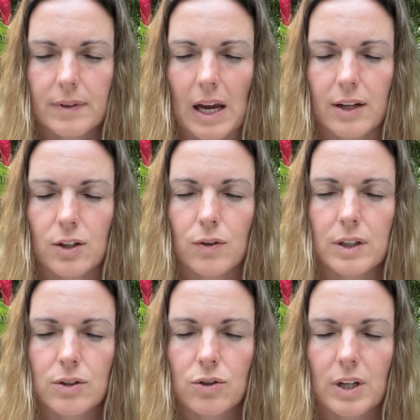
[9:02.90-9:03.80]
And you
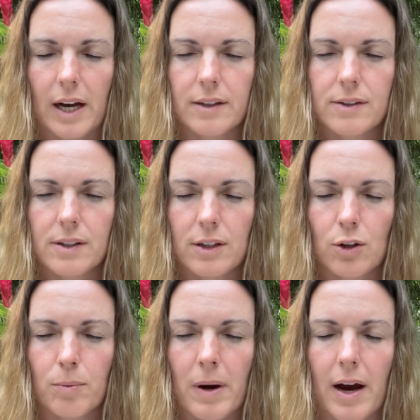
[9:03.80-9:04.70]
can trust in
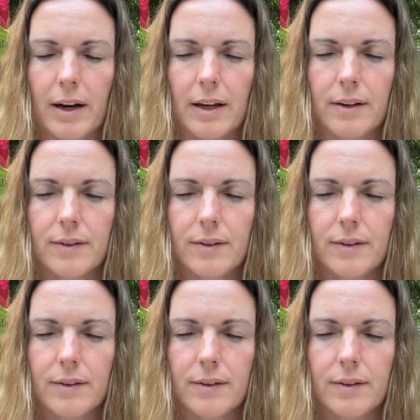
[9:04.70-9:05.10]
your body,